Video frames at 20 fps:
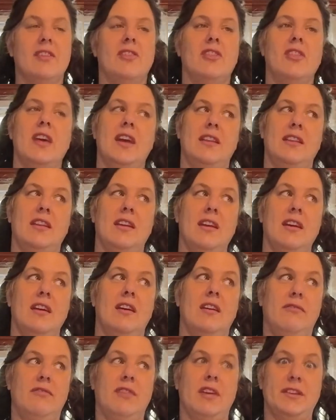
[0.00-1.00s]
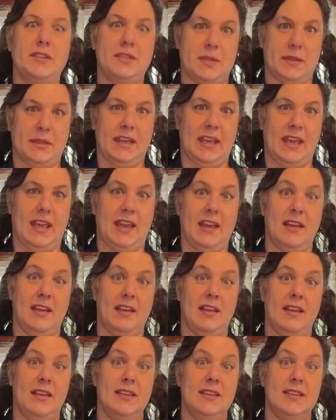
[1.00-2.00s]
that eventually
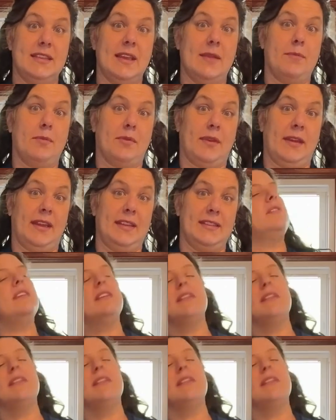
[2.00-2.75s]
separates.